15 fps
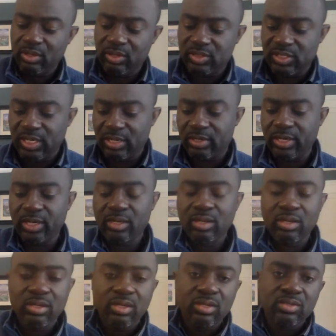looks like. Okay,
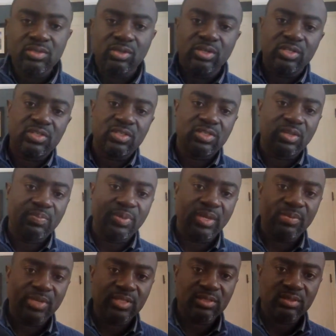so this is the
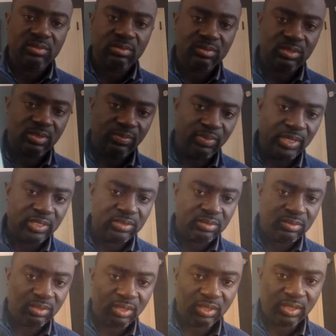permit. It's a big
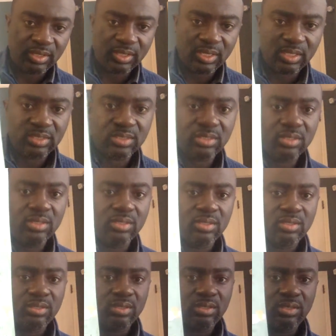thing like this,
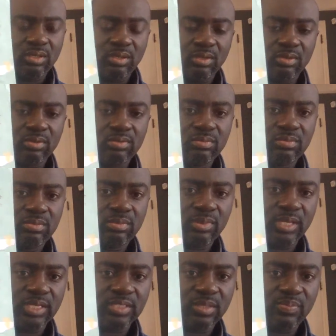you know,
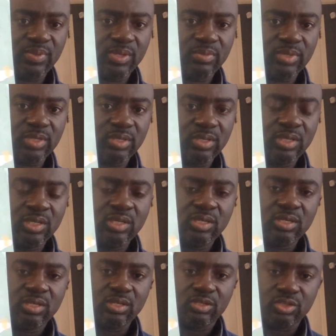that's the permit.
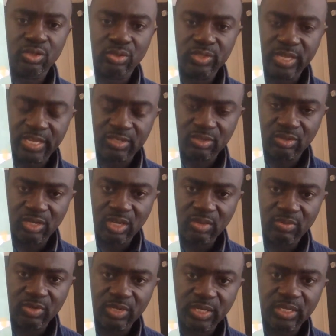It shows, it has your
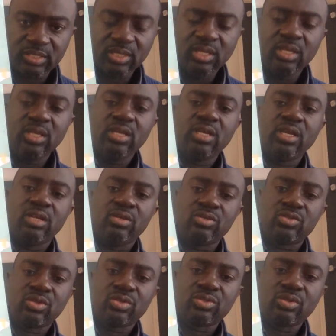name on it, and
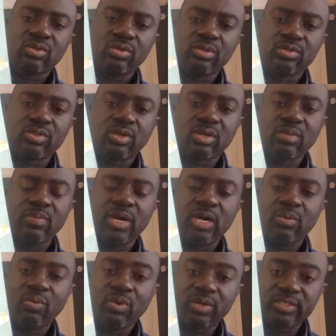it's also going to talk
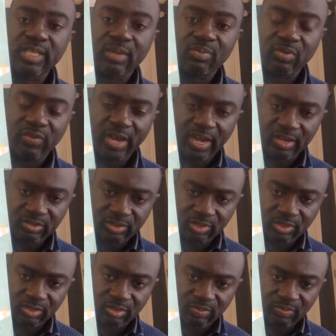about what type of house
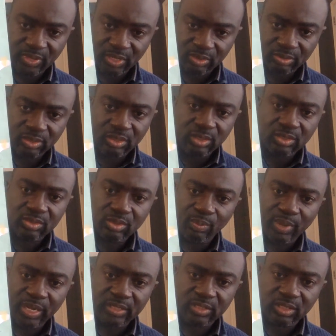you're going to build. So
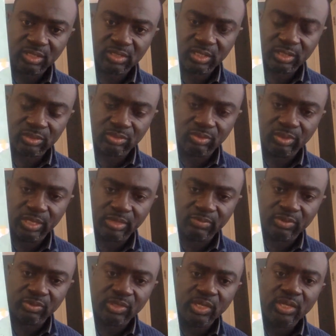mine says like 2
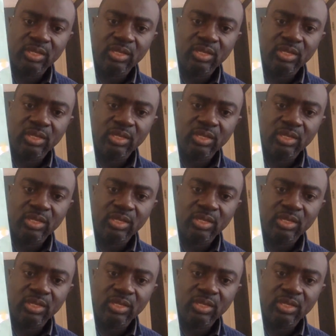level,